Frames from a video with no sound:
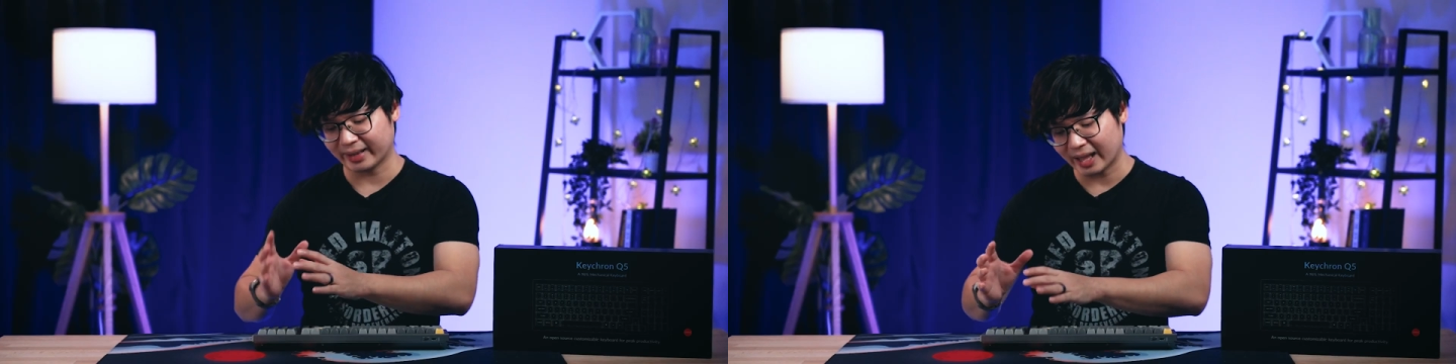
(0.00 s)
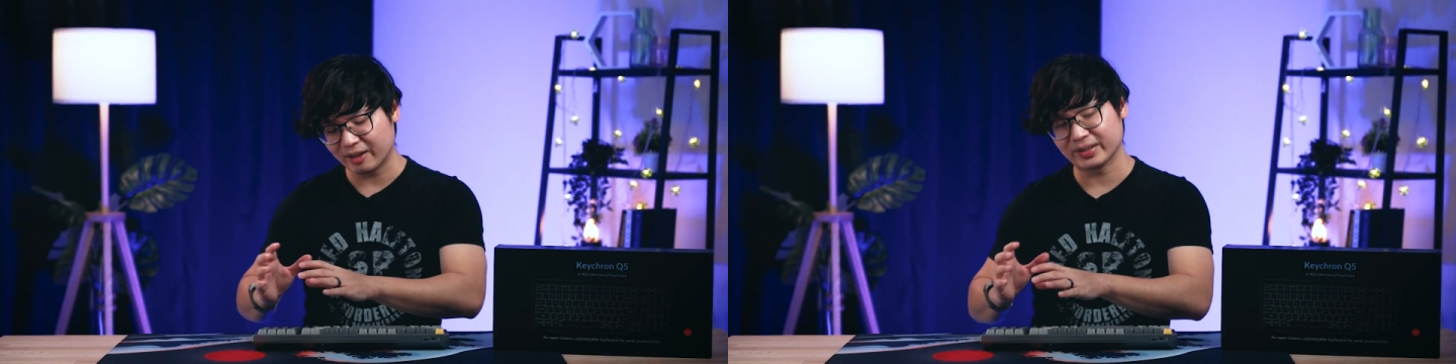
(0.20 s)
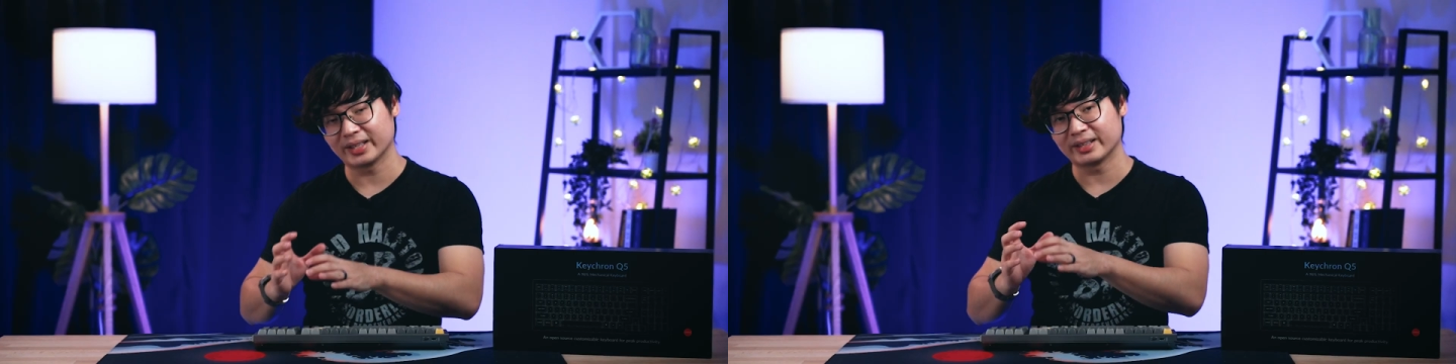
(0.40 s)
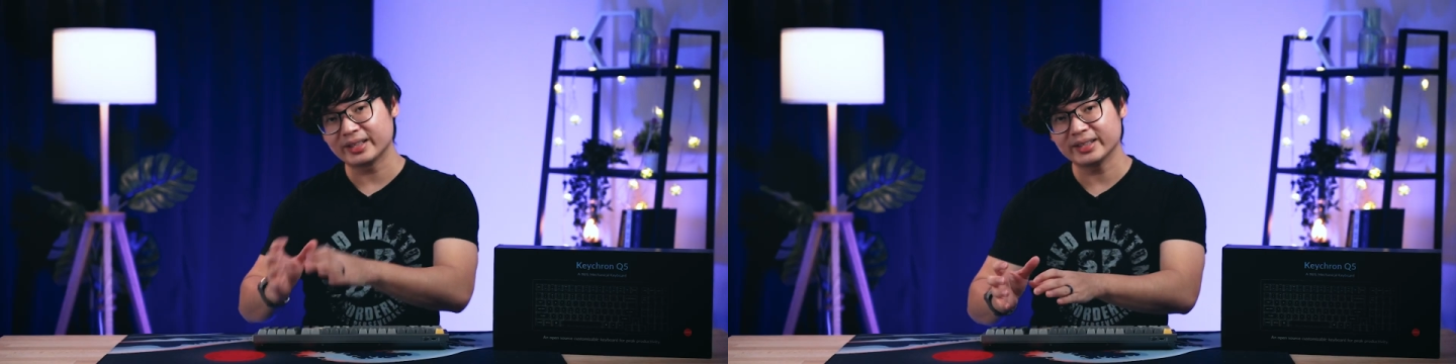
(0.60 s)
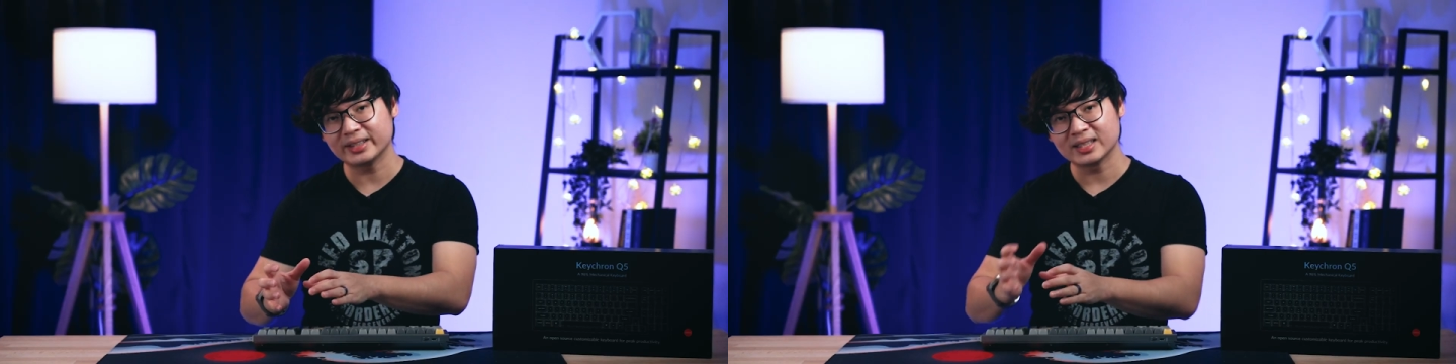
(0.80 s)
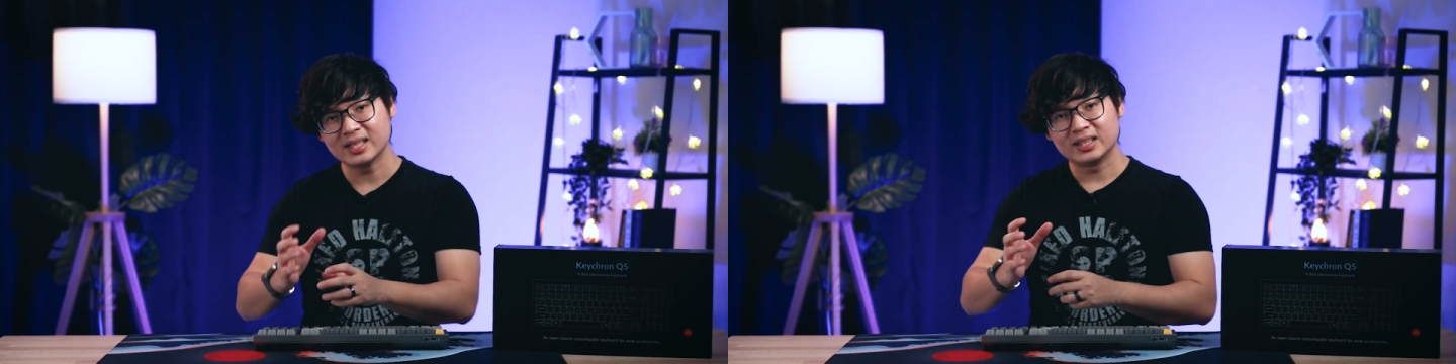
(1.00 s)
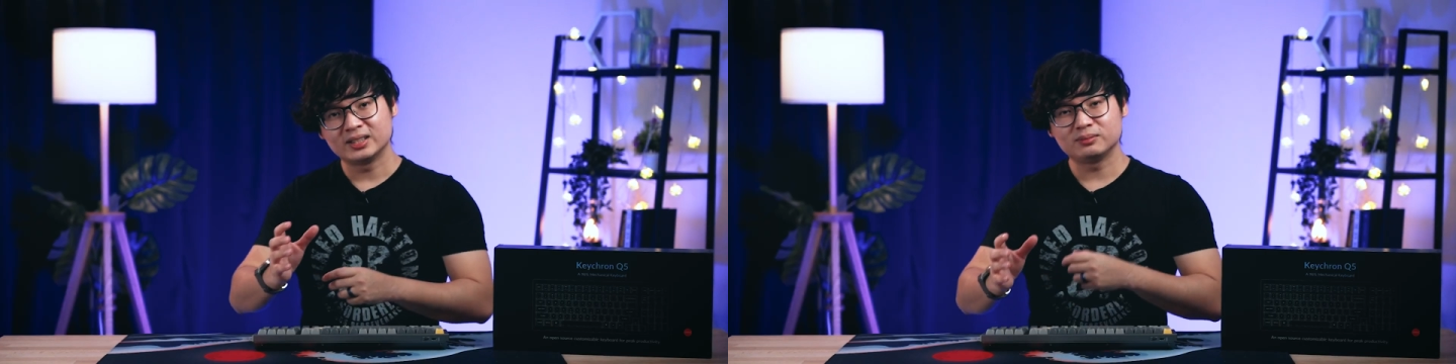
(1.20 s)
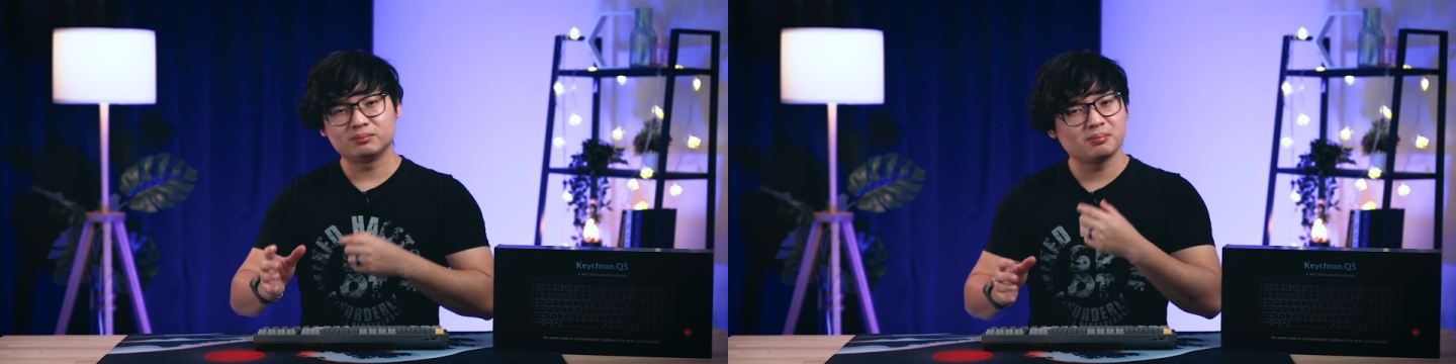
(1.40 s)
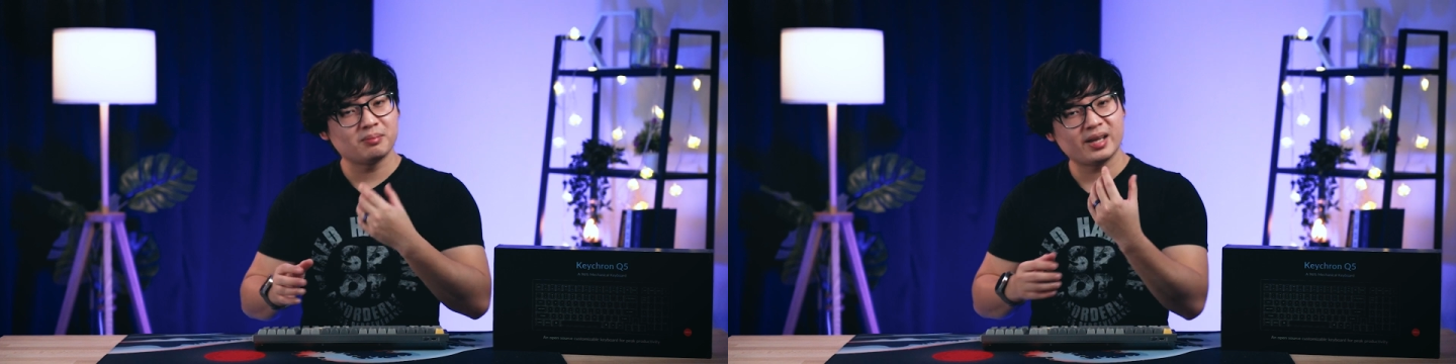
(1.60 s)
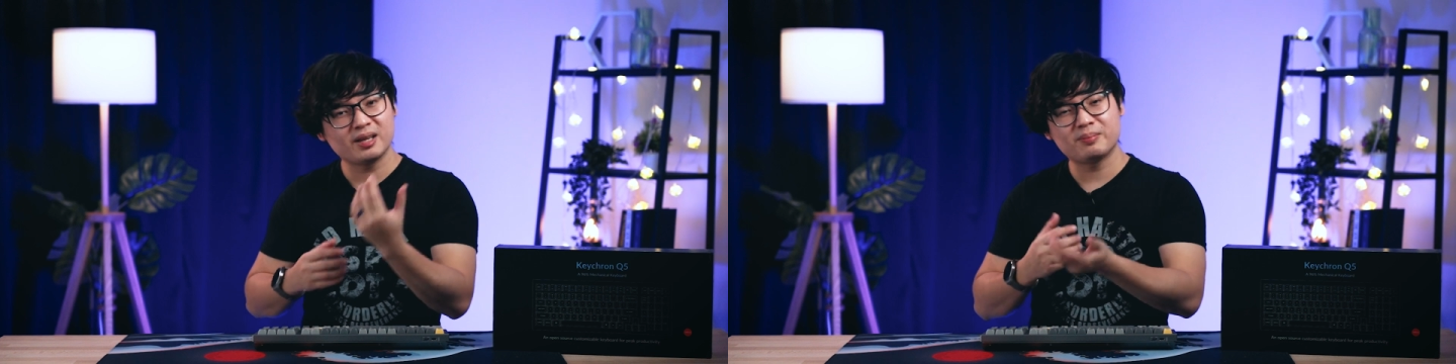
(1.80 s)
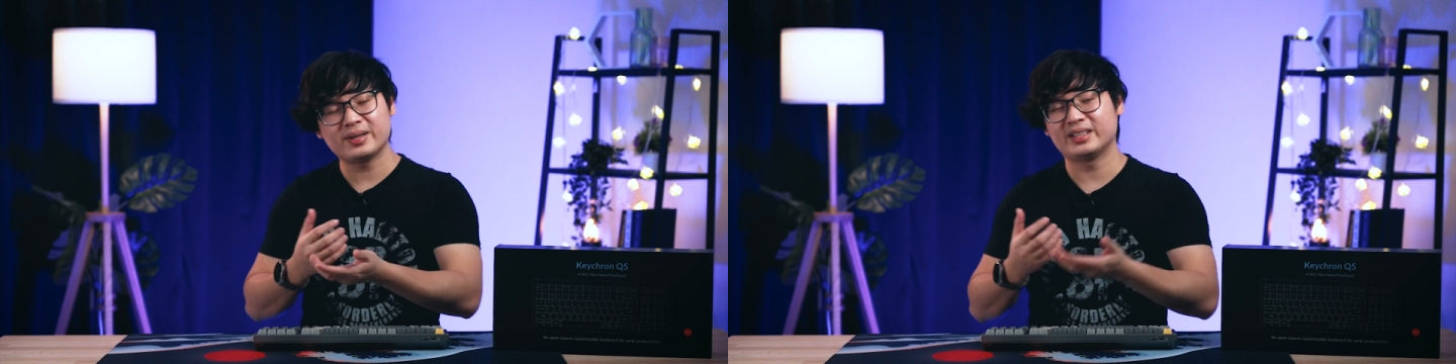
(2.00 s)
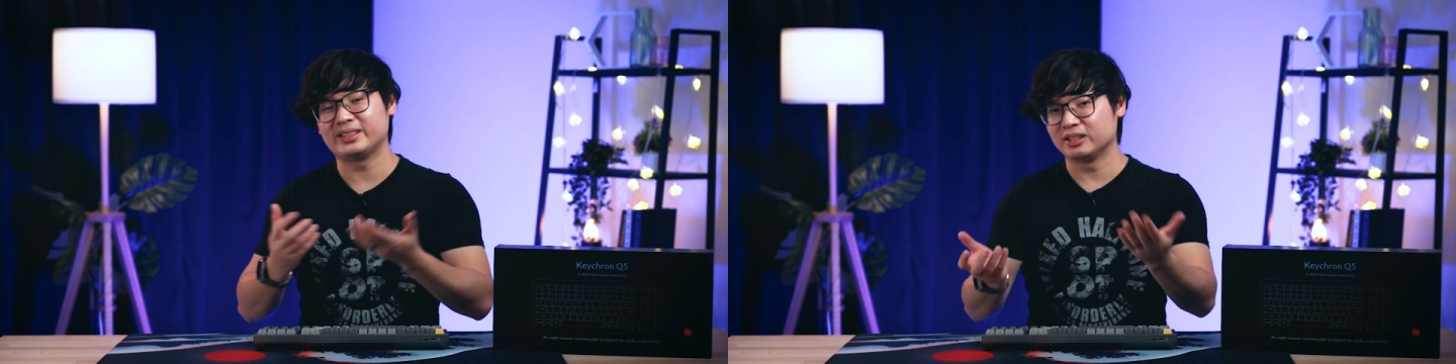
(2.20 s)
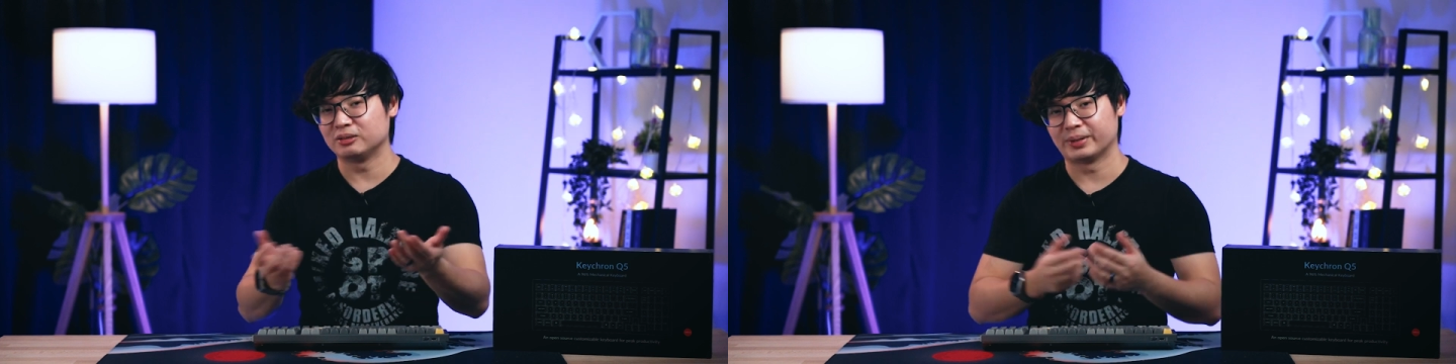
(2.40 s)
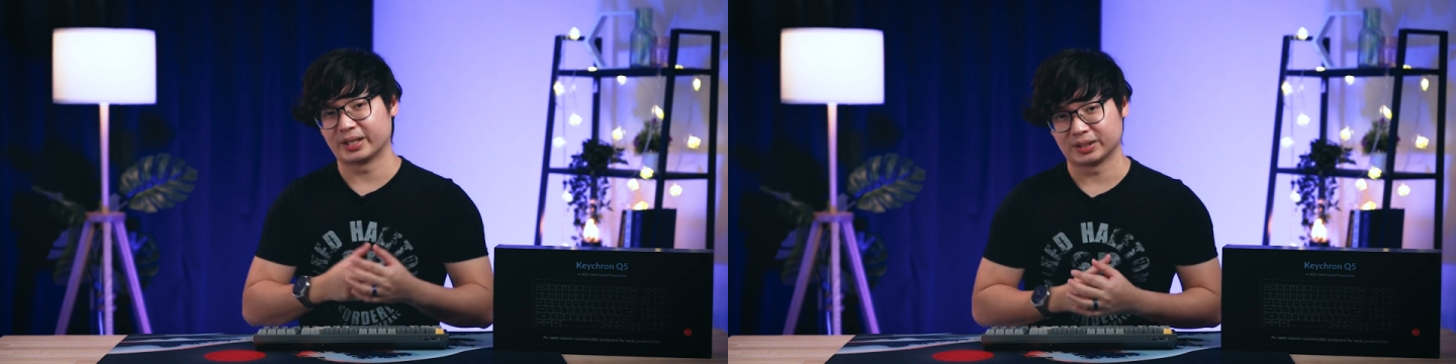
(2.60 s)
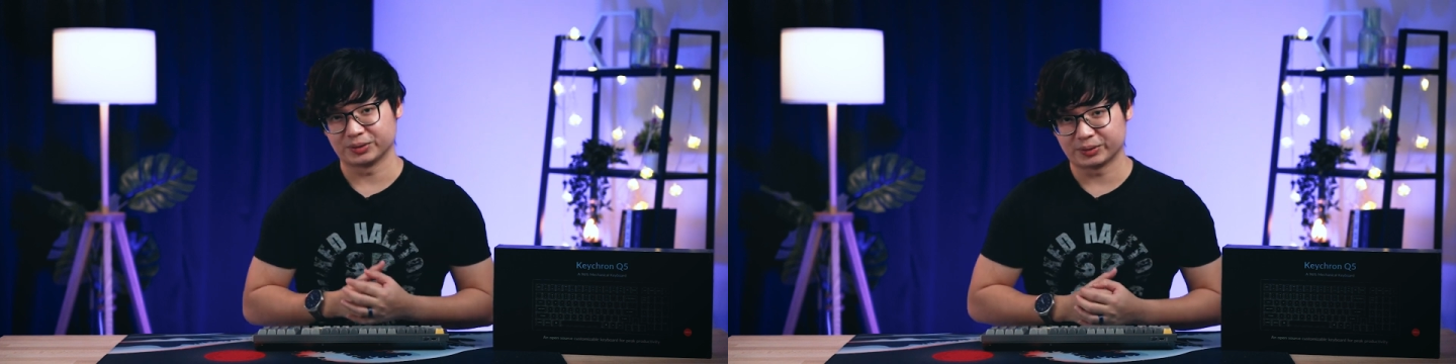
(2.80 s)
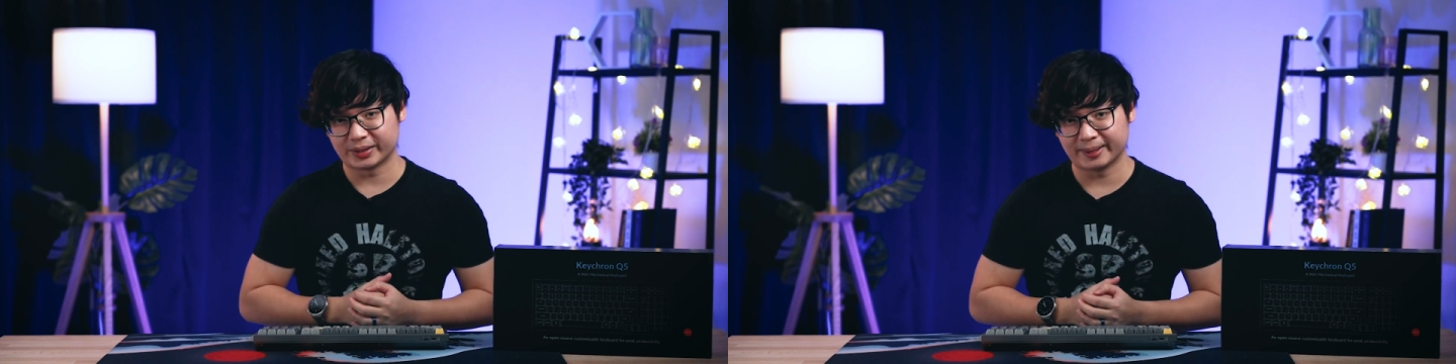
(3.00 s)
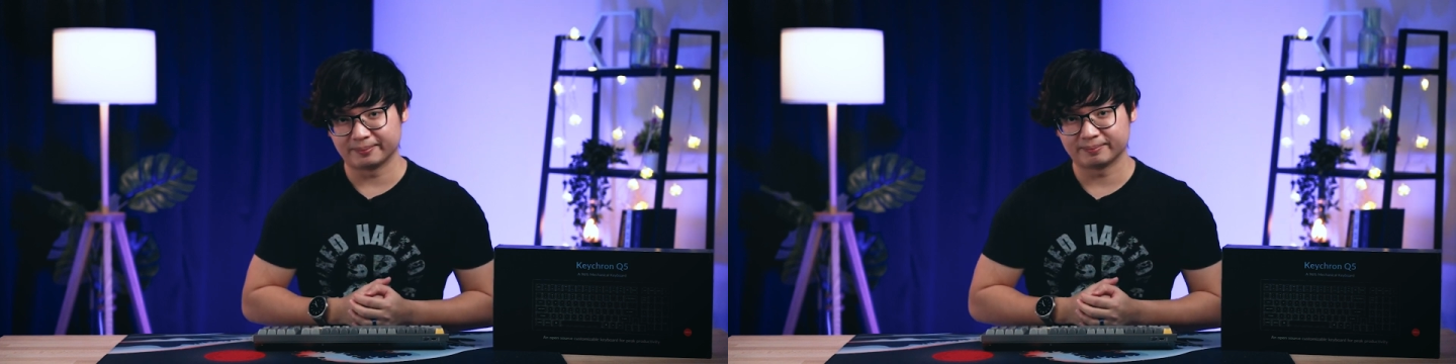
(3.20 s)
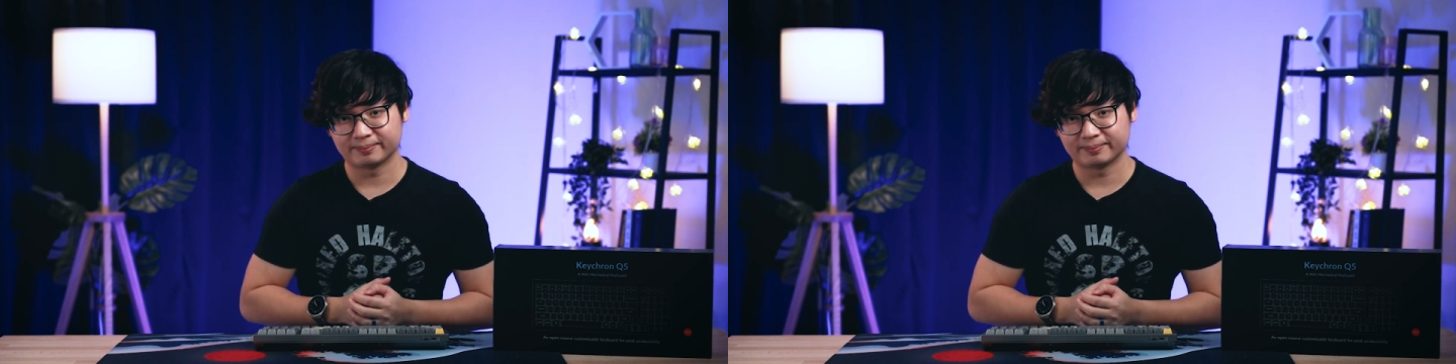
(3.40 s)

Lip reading: not having it here may be a deal breaker to them.